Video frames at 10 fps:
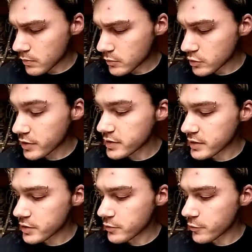
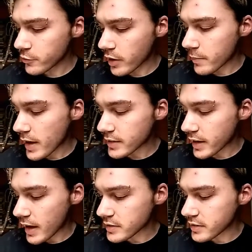transition from an
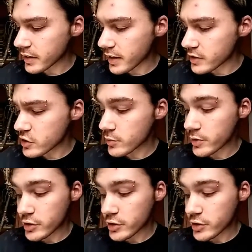ending into a